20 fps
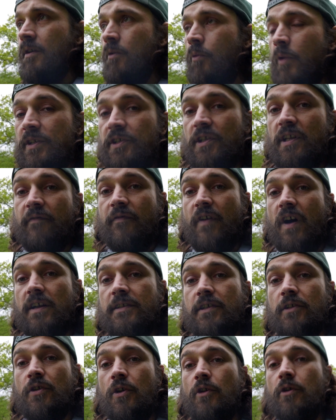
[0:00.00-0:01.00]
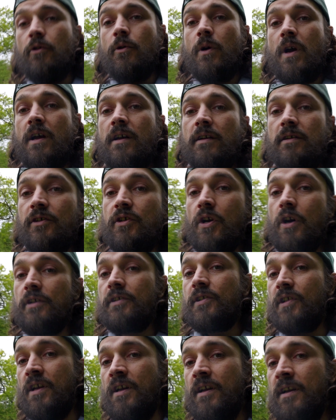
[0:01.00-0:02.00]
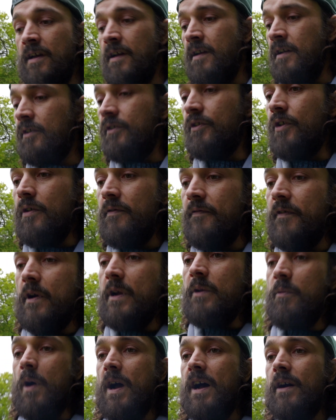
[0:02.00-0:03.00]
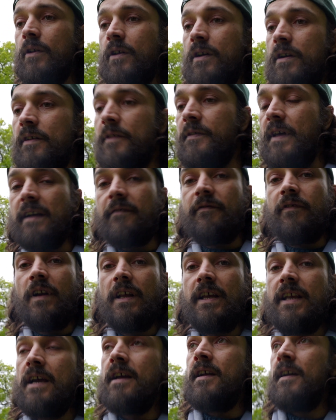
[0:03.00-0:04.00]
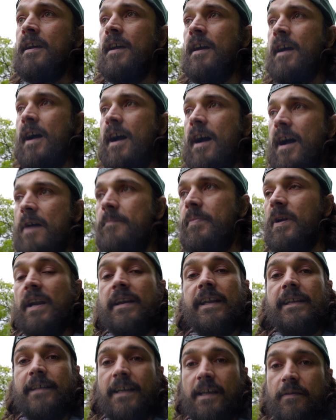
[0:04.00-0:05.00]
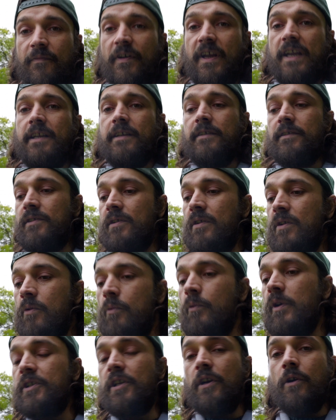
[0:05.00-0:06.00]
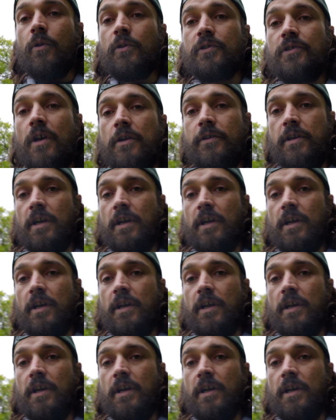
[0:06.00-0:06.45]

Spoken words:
which the Avata 2 does do very well, thankfully. But I need the convenience, which it also